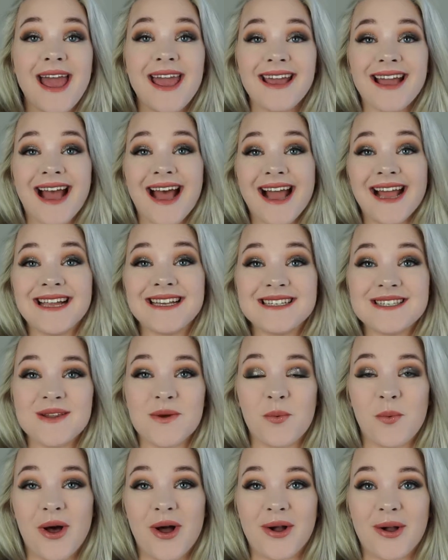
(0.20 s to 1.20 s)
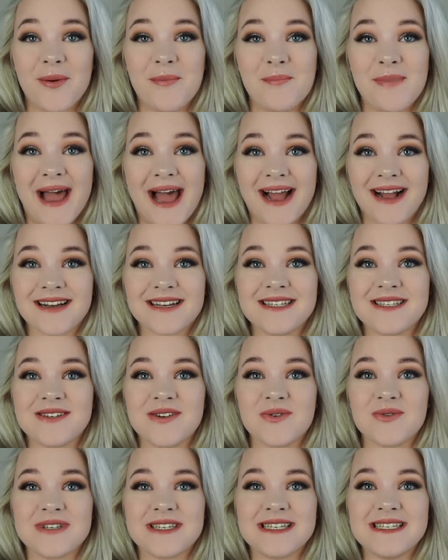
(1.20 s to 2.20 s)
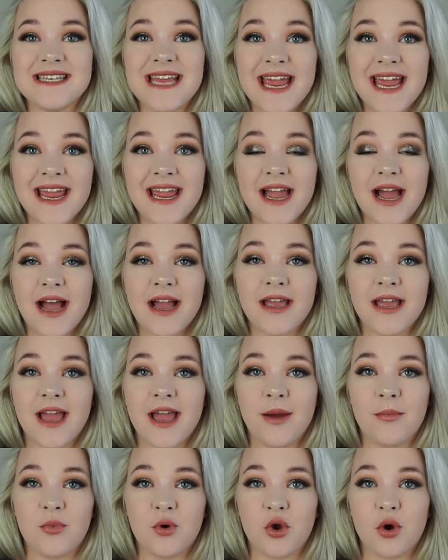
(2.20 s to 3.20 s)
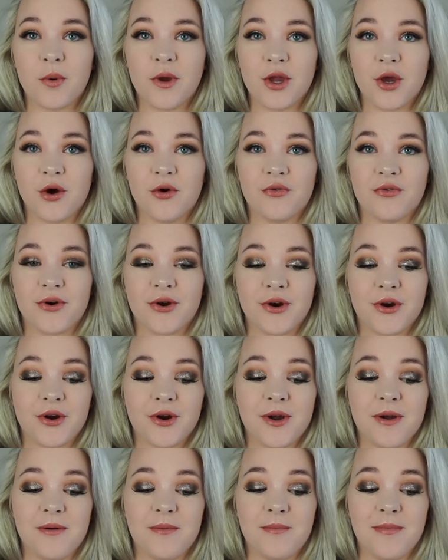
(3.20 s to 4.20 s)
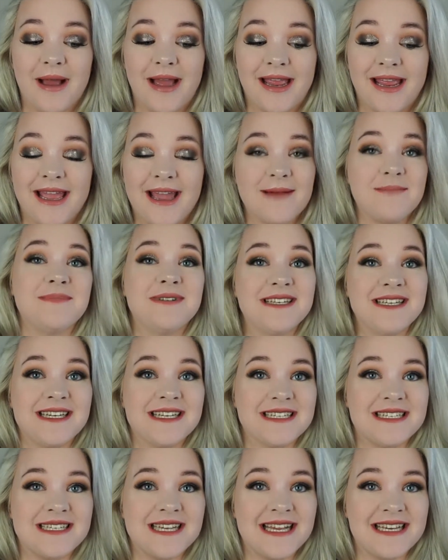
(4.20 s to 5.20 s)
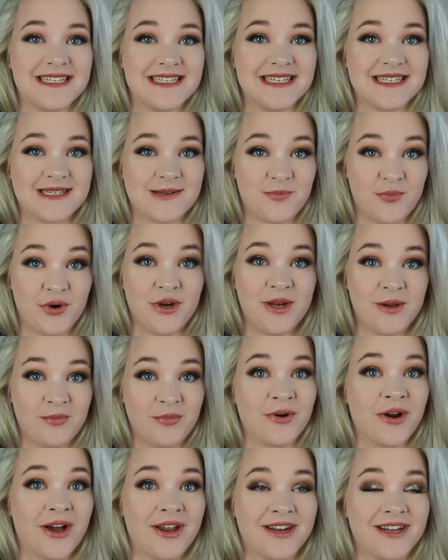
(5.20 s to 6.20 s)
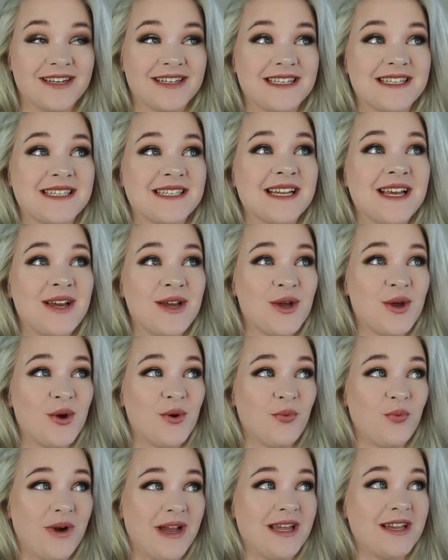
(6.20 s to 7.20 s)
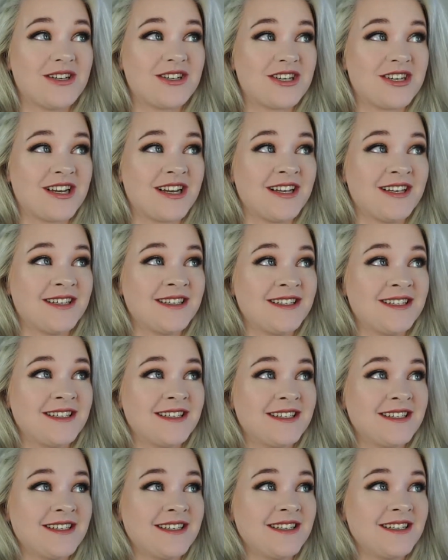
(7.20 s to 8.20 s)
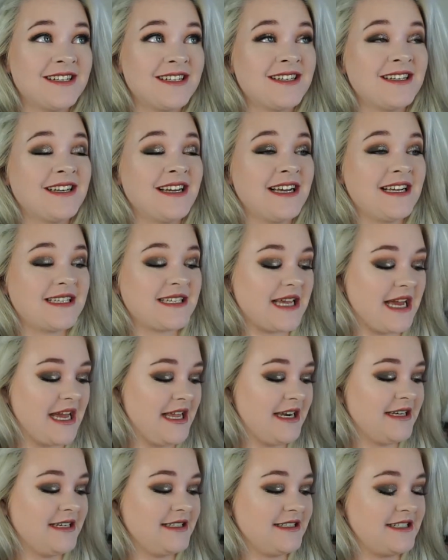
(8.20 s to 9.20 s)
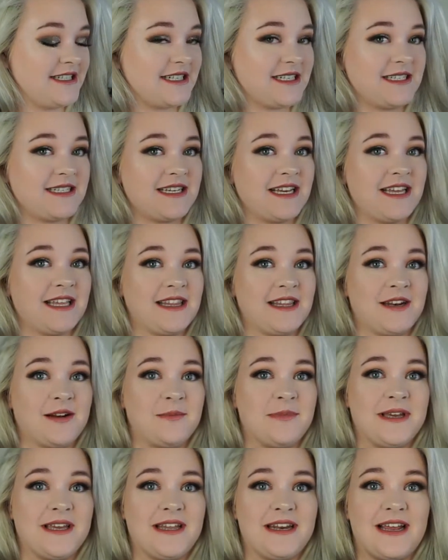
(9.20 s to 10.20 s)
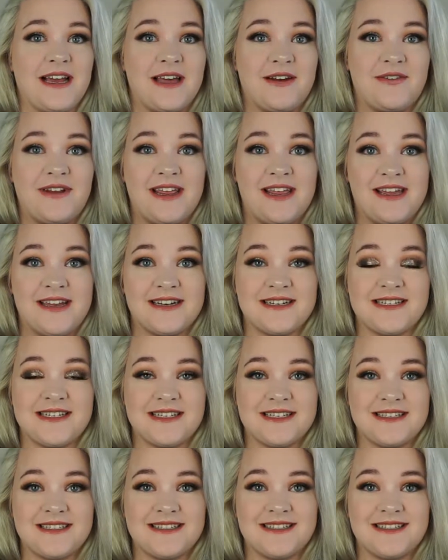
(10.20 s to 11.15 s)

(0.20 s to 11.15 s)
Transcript: Hey guys, welcome back. So today I am going over my empties and disappointing products, which has gotten just a little bit out of hand.